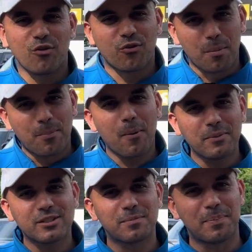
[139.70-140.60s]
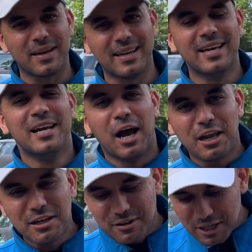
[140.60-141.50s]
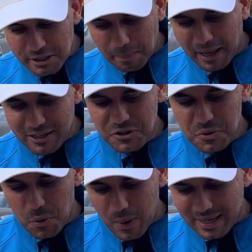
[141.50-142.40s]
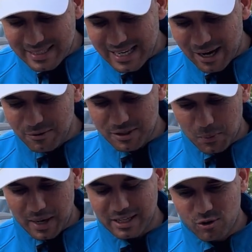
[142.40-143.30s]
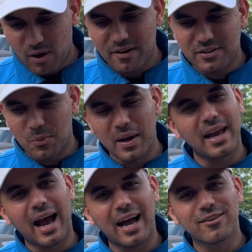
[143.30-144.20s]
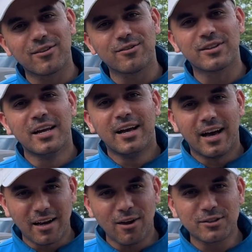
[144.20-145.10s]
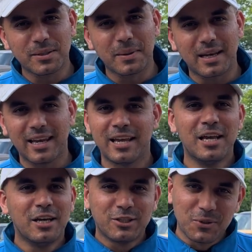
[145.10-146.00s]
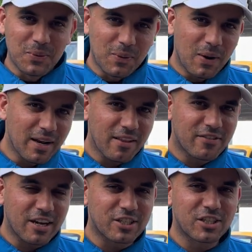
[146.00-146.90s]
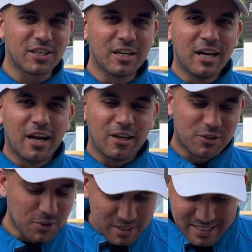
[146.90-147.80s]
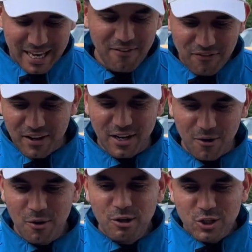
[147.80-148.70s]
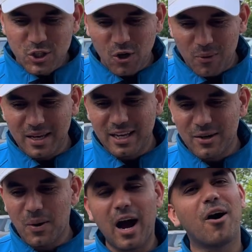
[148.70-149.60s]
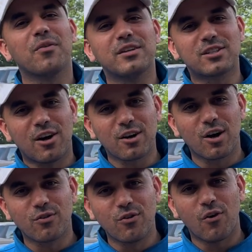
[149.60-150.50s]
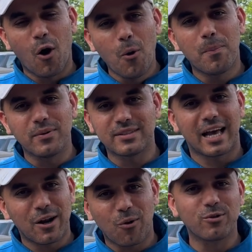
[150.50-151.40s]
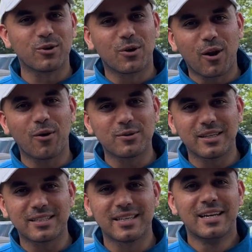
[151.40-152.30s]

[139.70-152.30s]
up for a proper spin and explain to you the way it sounds, the way it drives, the way it handles, and ultimately do another section to the same video showing you how this Targa roof opens and also closes.